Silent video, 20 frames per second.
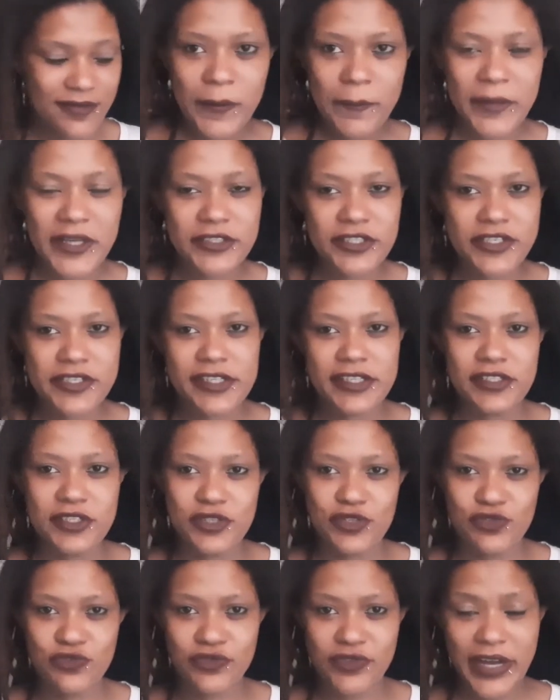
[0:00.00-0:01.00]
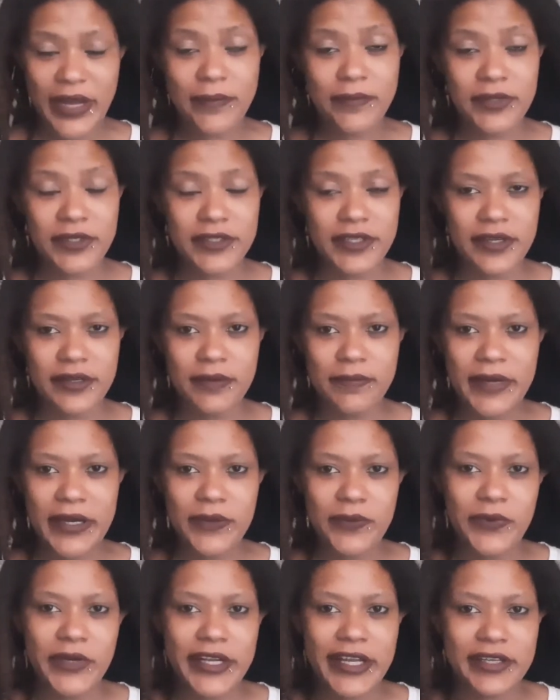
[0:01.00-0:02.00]
Much as I just rambled on
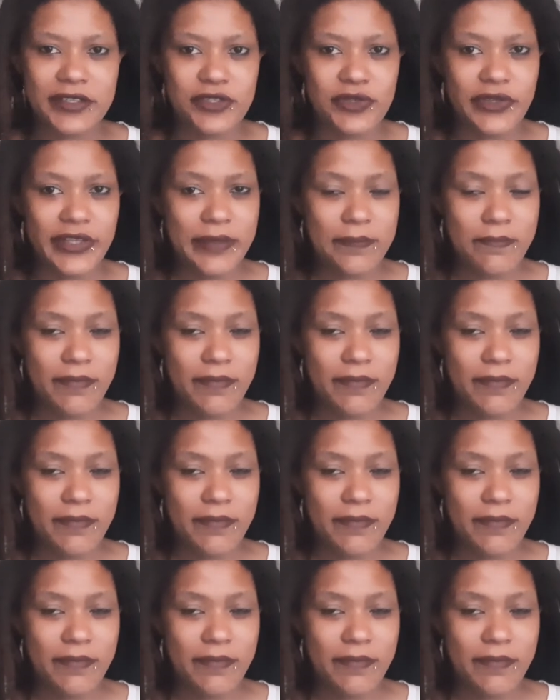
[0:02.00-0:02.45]
about what actually